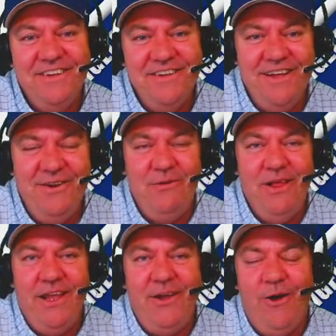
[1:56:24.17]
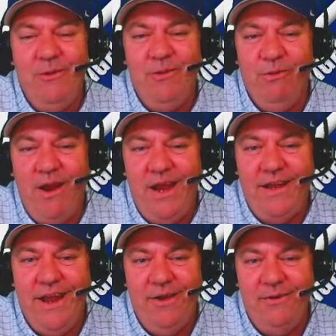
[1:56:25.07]
I know why they call them a
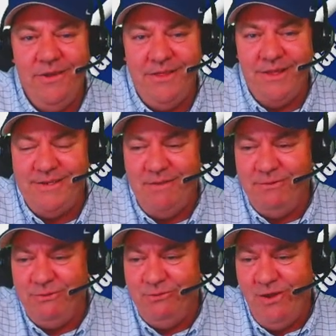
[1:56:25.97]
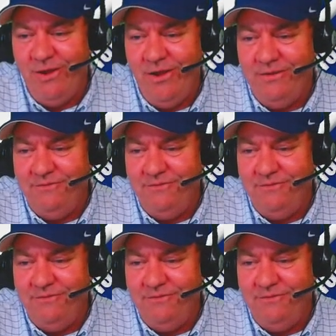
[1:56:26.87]
raid now. I thought something was wrong.